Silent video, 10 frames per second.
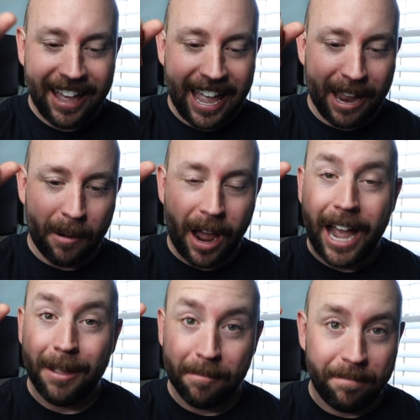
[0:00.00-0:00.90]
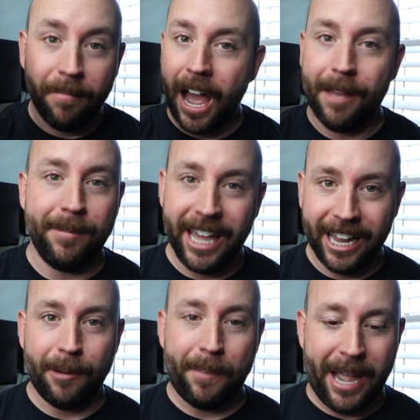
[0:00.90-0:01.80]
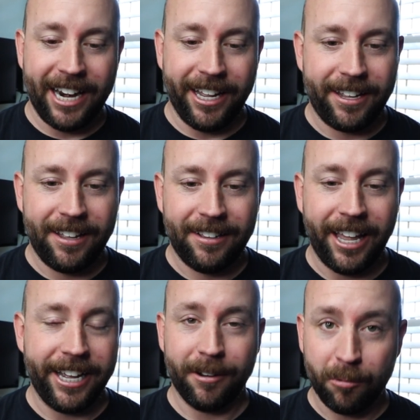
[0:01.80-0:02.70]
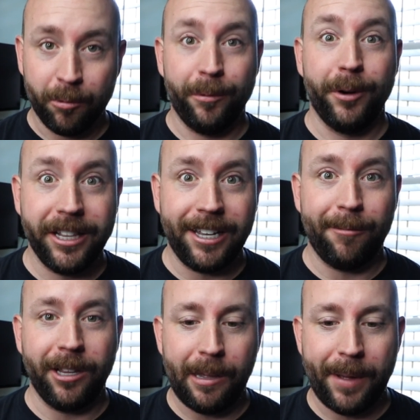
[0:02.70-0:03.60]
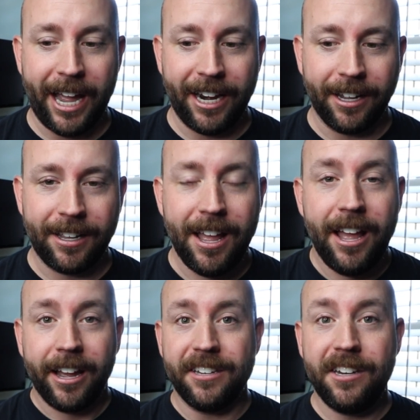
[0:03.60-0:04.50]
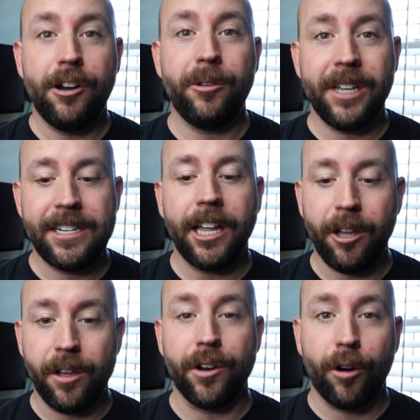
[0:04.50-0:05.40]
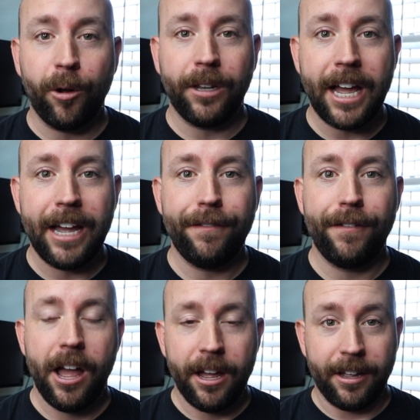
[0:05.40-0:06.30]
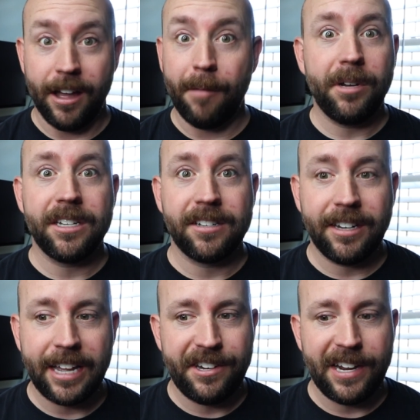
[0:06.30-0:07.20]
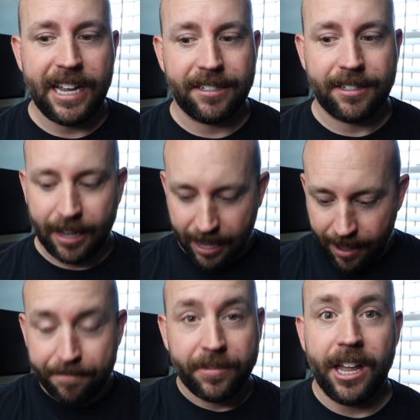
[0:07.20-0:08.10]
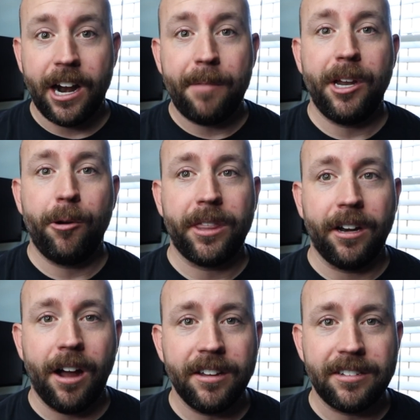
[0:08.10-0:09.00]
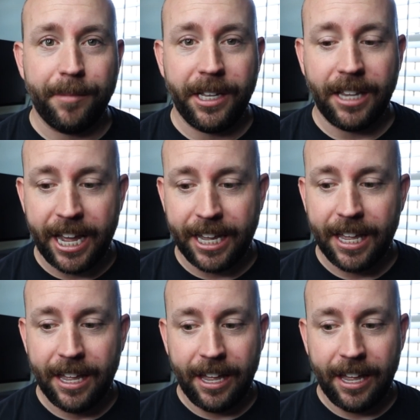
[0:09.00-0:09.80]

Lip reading: And I began to panic. Like really, really panic. Because they tell you your whole life, gum doesn't digest. And I'm there with an ostomy, like